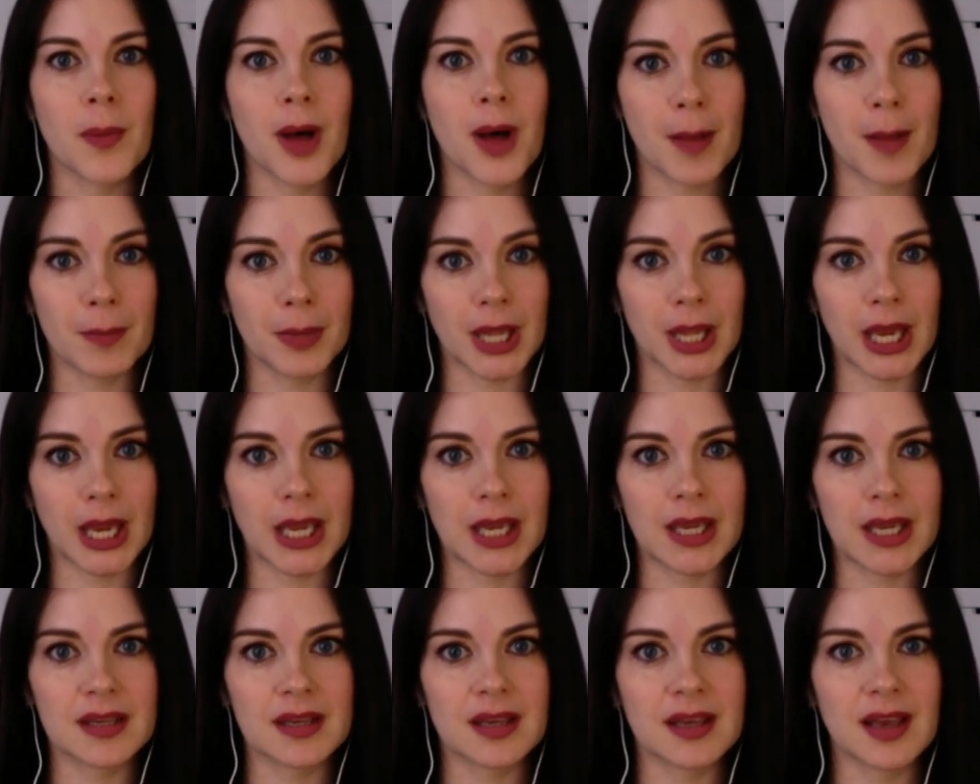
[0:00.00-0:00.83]

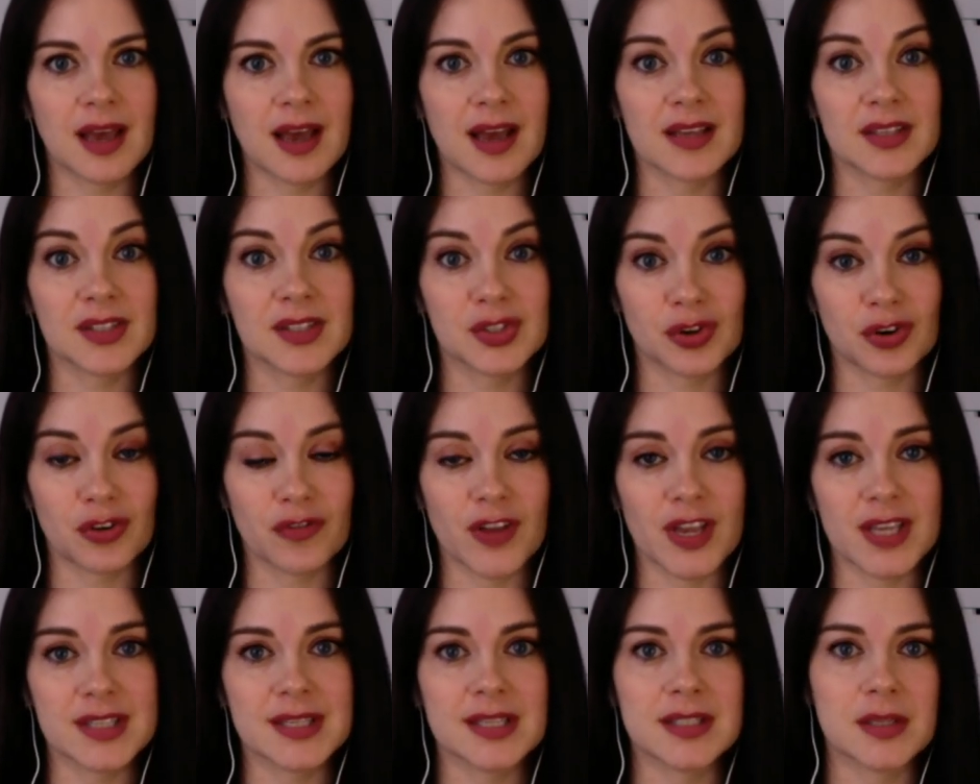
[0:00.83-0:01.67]
public
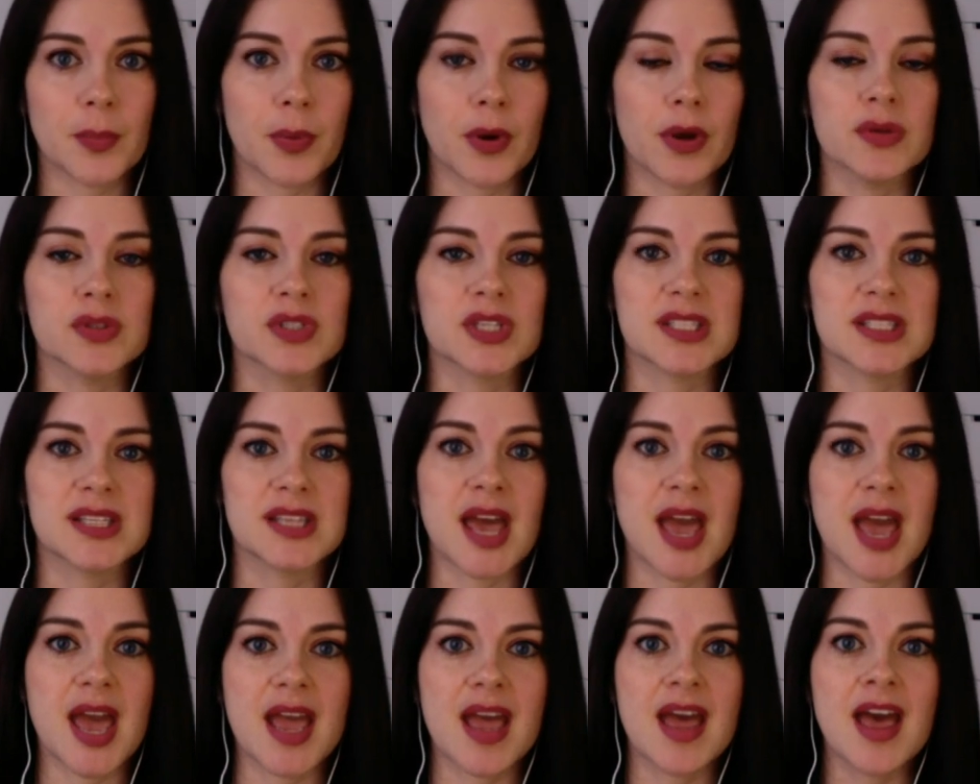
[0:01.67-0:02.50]
service, as opposed to,
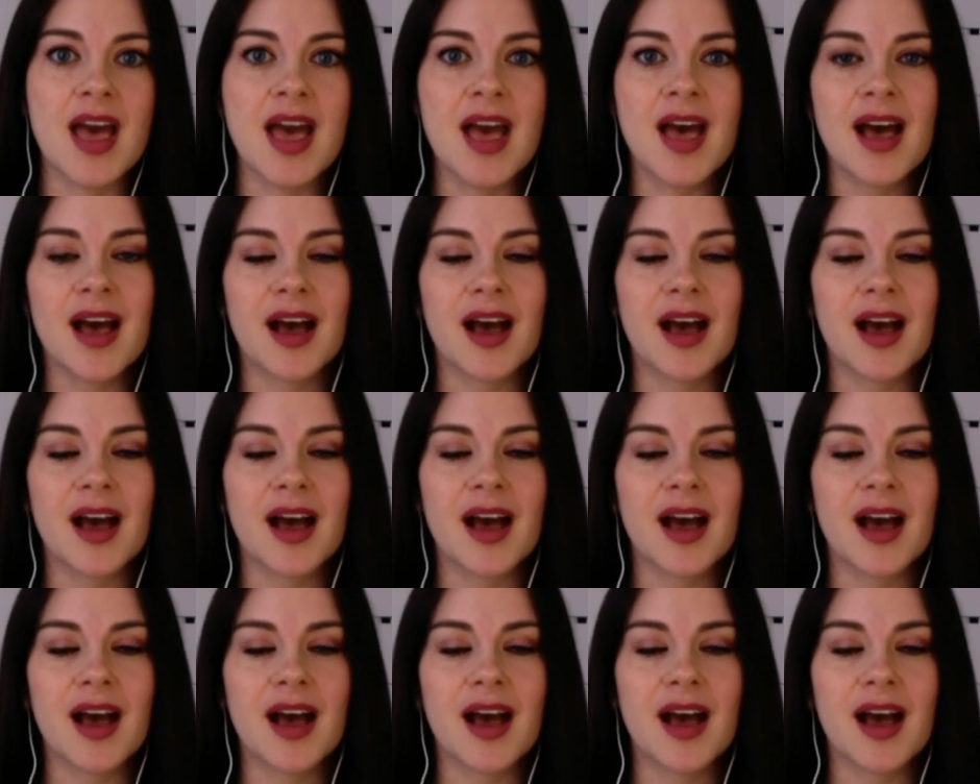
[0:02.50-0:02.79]
say,